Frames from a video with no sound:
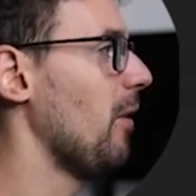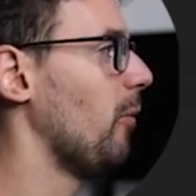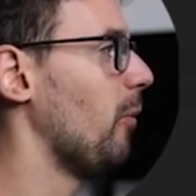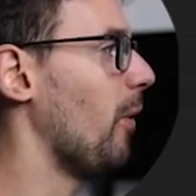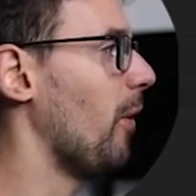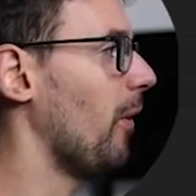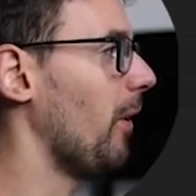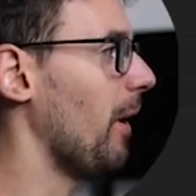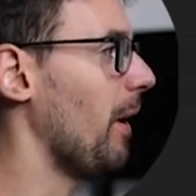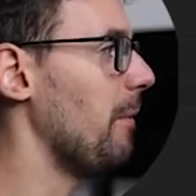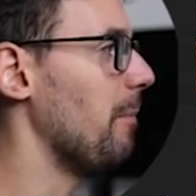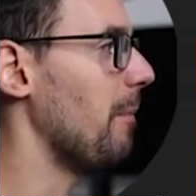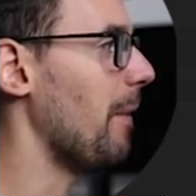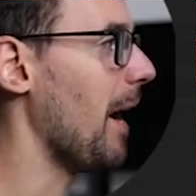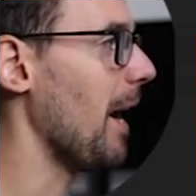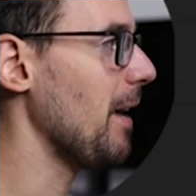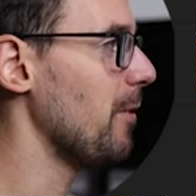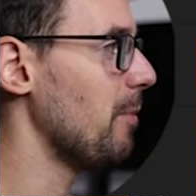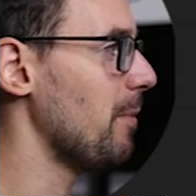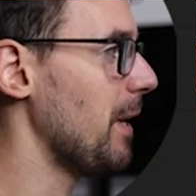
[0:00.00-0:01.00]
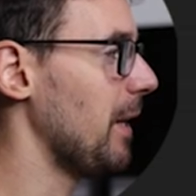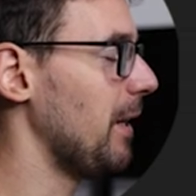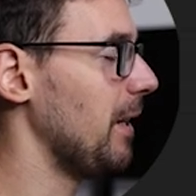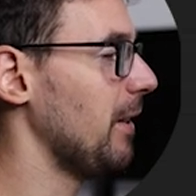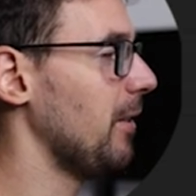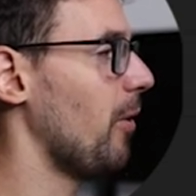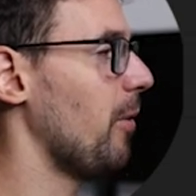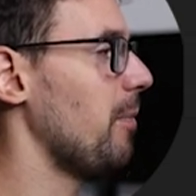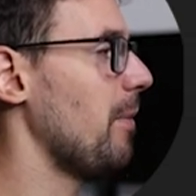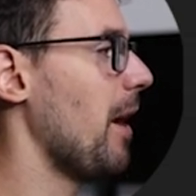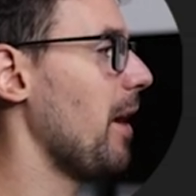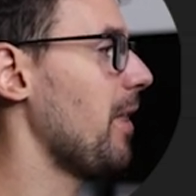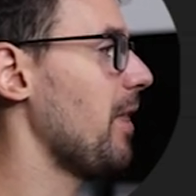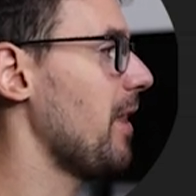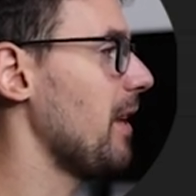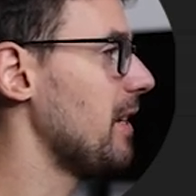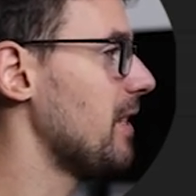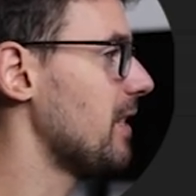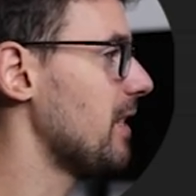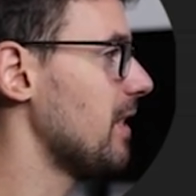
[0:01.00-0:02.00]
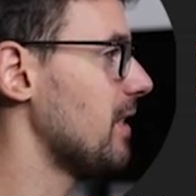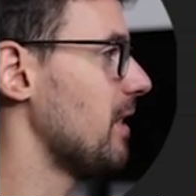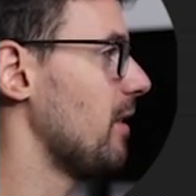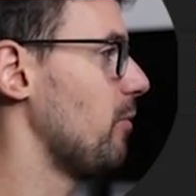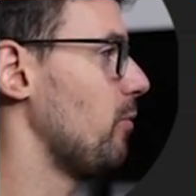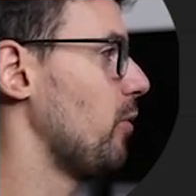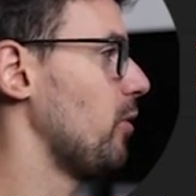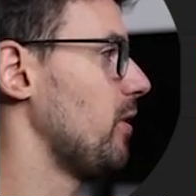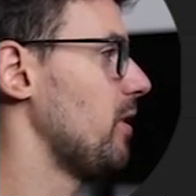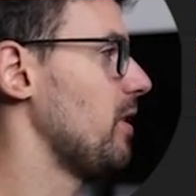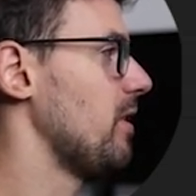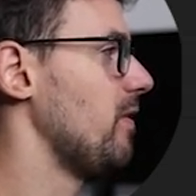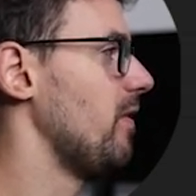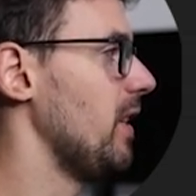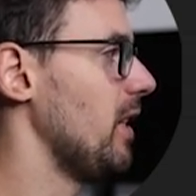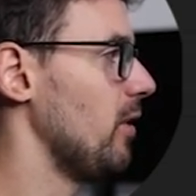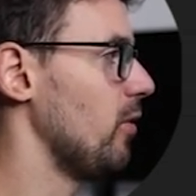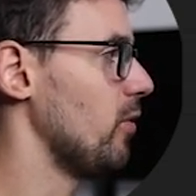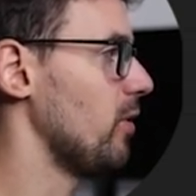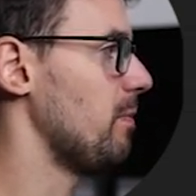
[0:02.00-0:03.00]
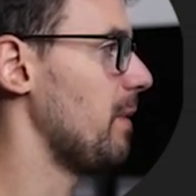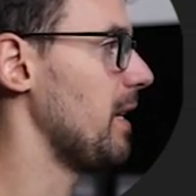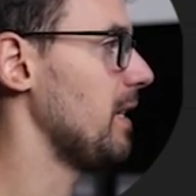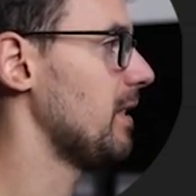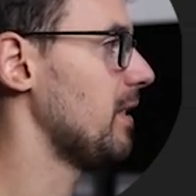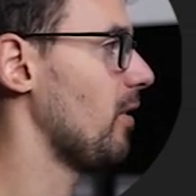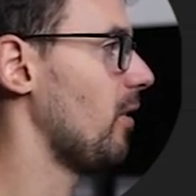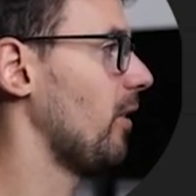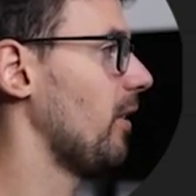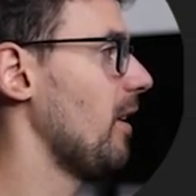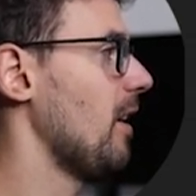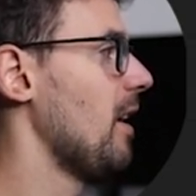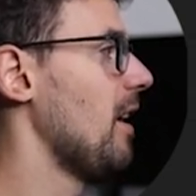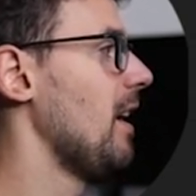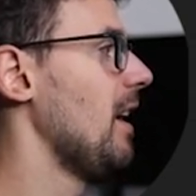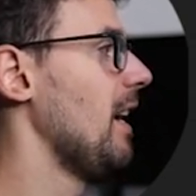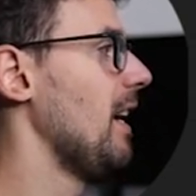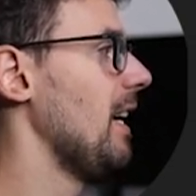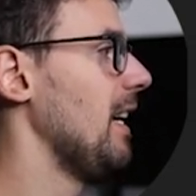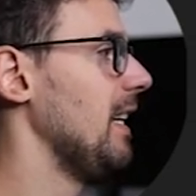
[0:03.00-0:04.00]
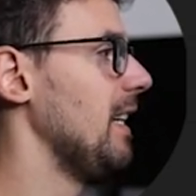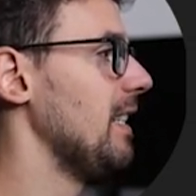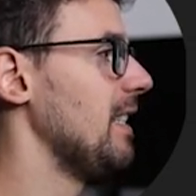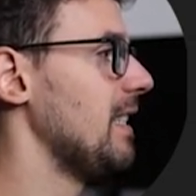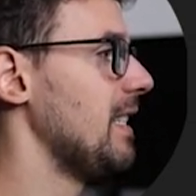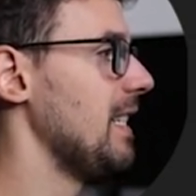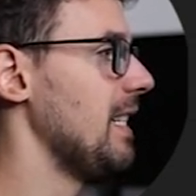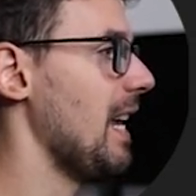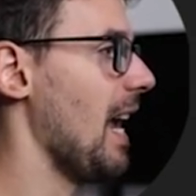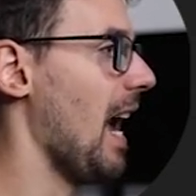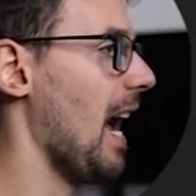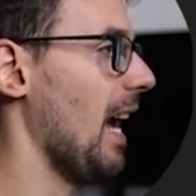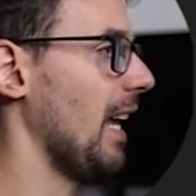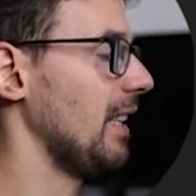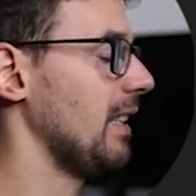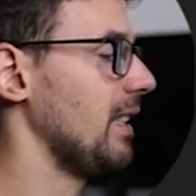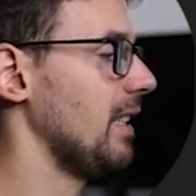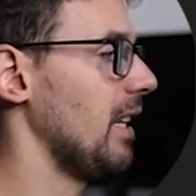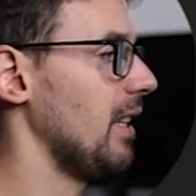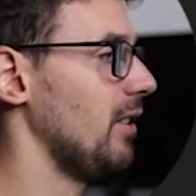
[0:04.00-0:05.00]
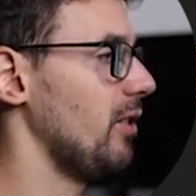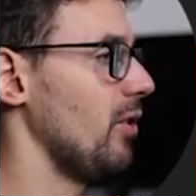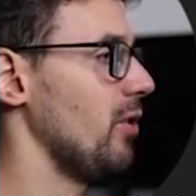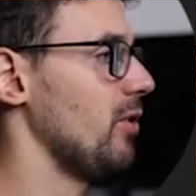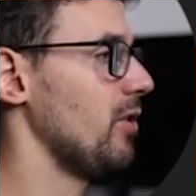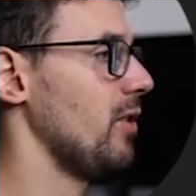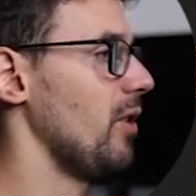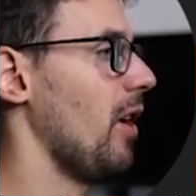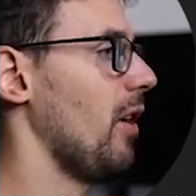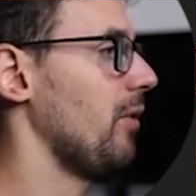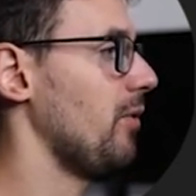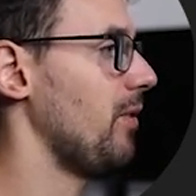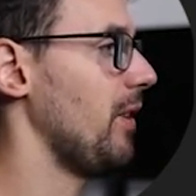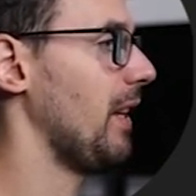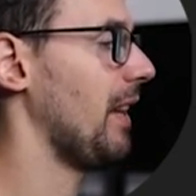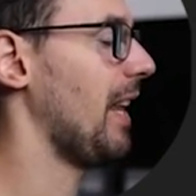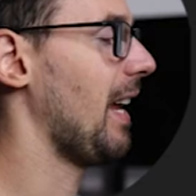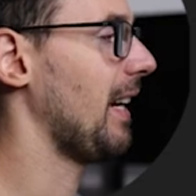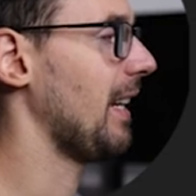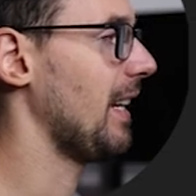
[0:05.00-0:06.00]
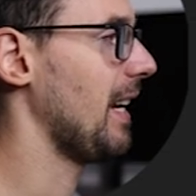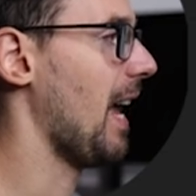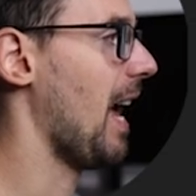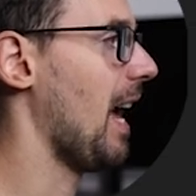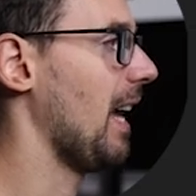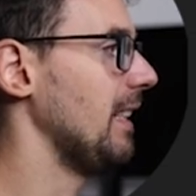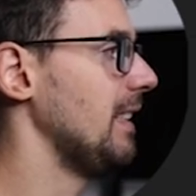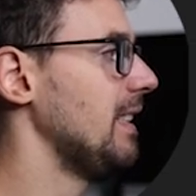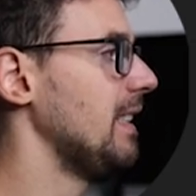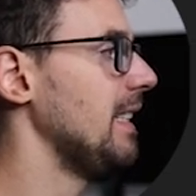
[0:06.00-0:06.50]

Well, in my opinion, on my thesis and what this video is based on, it is the ad that does not feel like an ad.